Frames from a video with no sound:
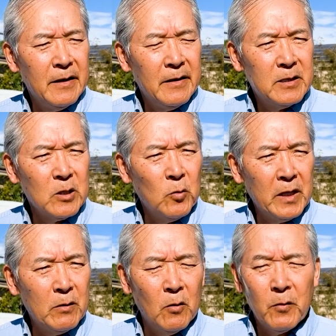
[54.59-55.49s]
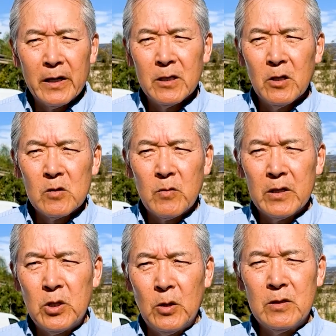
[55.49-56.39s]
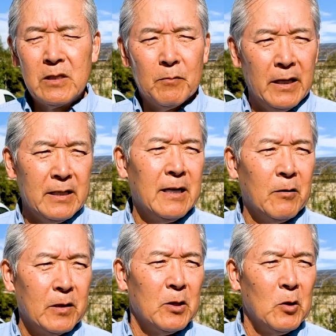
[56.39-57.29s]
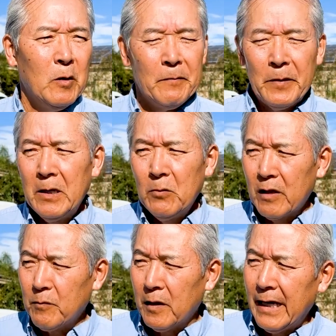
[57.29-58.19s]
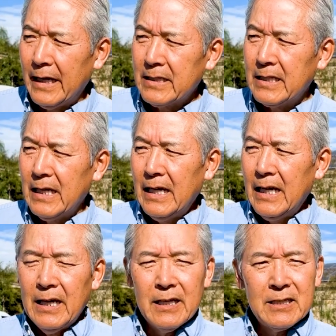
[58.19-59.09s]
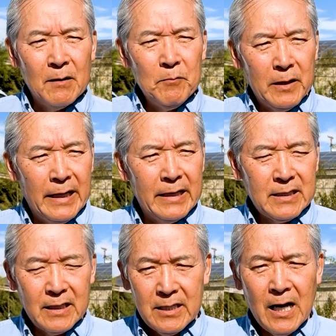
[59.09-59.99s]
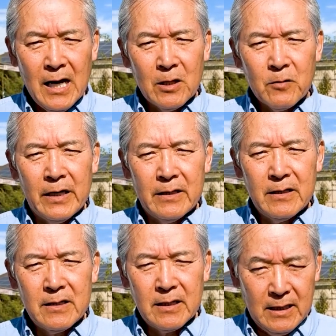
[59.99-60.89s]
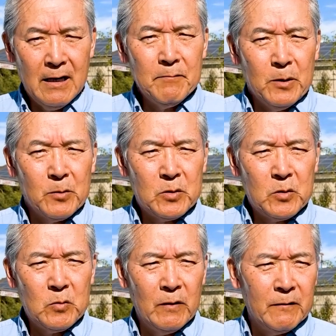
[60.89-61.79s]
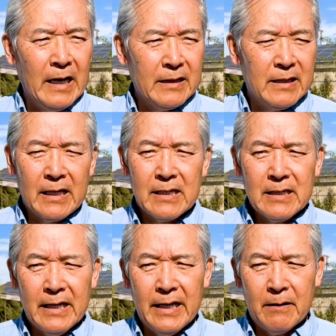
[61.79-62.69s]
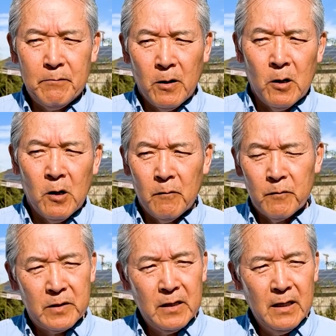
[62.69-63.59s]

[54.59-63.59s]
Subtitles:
So what we do is we choose the plants. Now we know with plants, some plants can tolerate the compost. We've got things like palms,